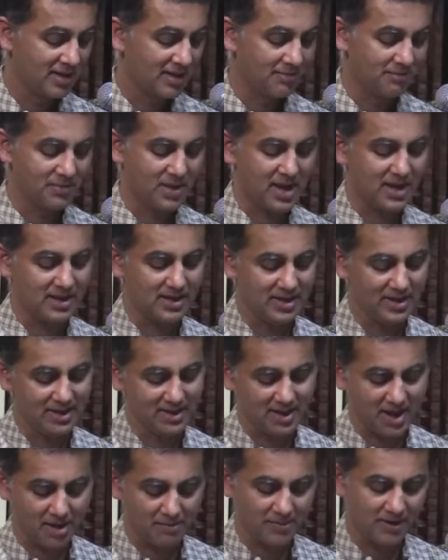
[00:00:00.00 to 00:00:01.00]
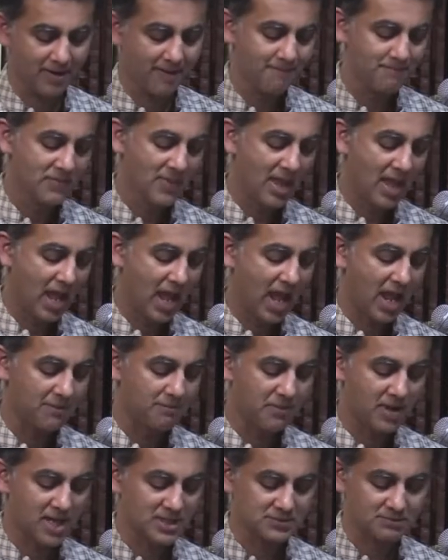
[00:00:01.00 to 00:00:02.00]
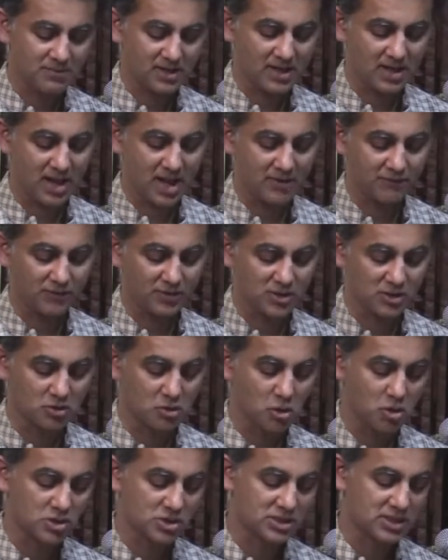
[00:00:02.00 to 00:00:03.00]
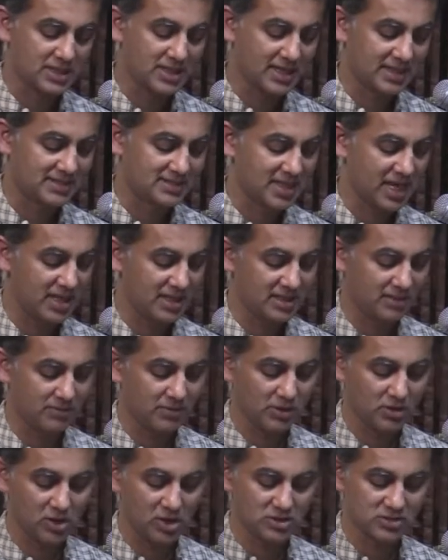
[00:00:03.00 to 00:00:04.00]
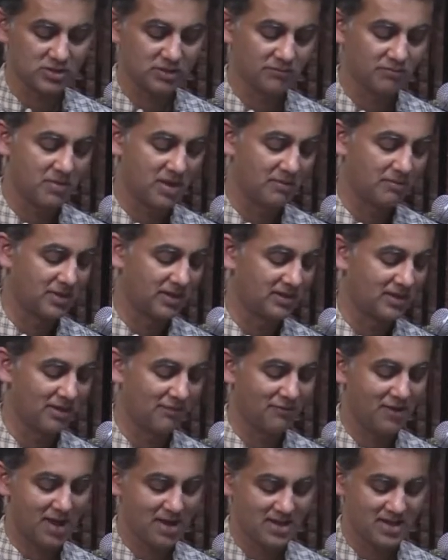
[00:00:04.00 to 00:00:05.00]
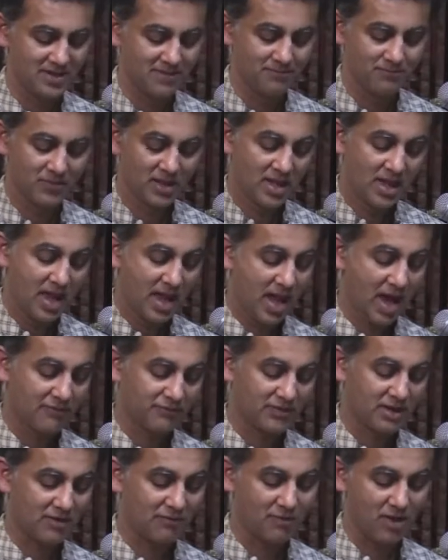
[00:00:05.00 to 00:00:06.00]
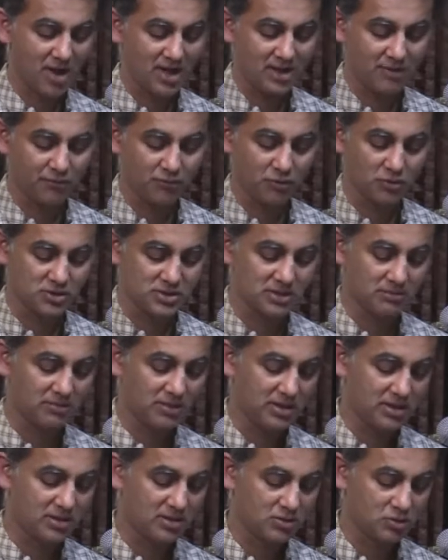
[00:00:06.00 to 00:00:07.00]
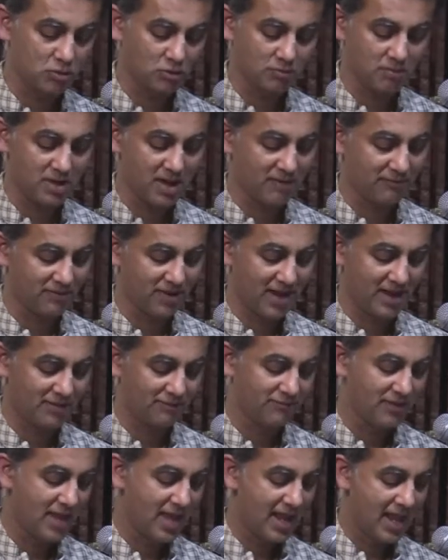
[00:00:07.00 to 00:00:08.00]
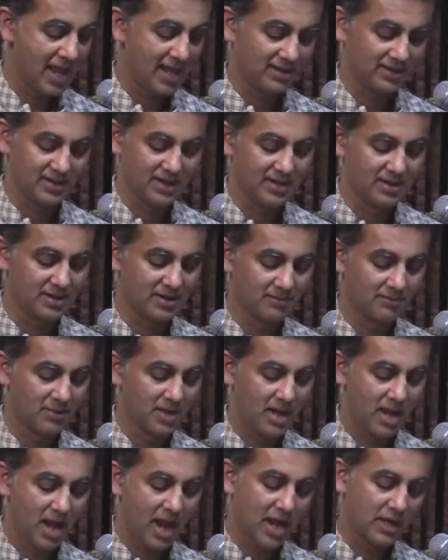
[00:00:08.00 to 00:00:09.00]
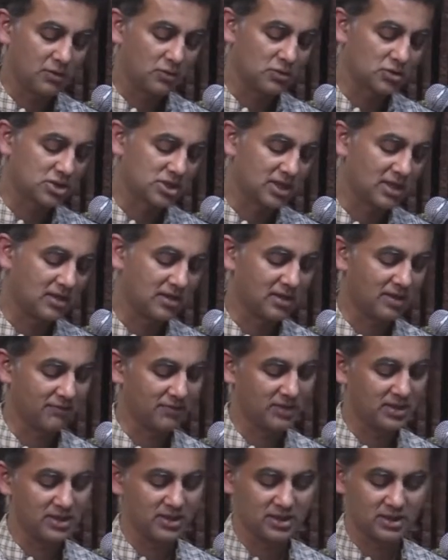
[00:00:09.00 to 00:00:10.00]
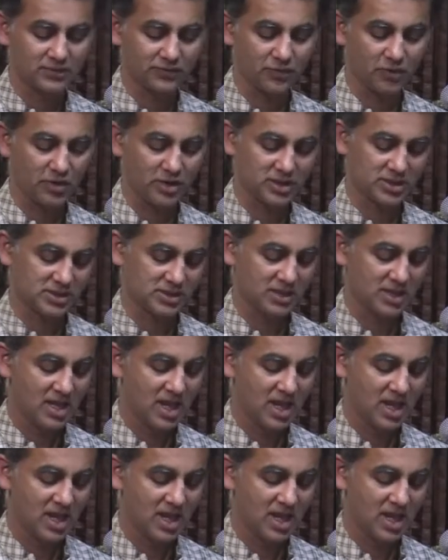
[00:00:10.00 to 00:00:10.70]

"My dear Rama, I pass my life in constant anxiety because of my brother Vali. After Vali forcibly took my wife and kingdom, I took shelter within this forest.